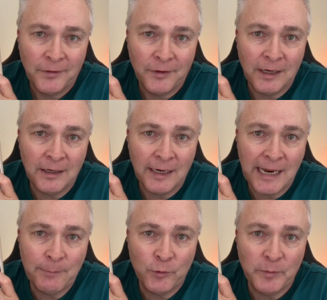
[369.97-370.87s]
that
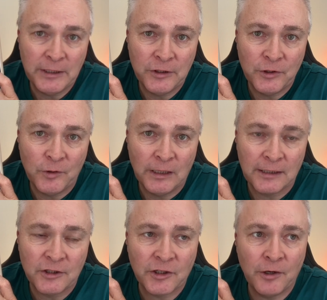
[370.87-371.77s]
enabled me to do
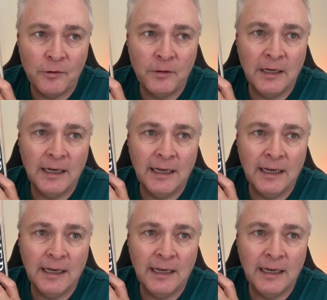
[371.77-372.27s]
that. So